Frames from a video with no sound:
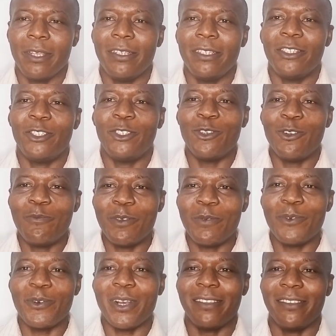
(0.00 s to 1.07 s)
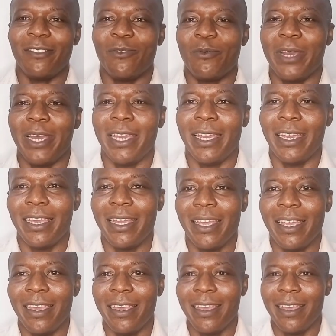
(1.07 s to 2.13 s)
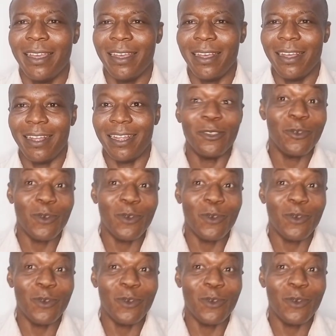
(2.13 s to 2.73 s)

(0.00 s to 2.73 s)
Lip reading: show people, as it were, and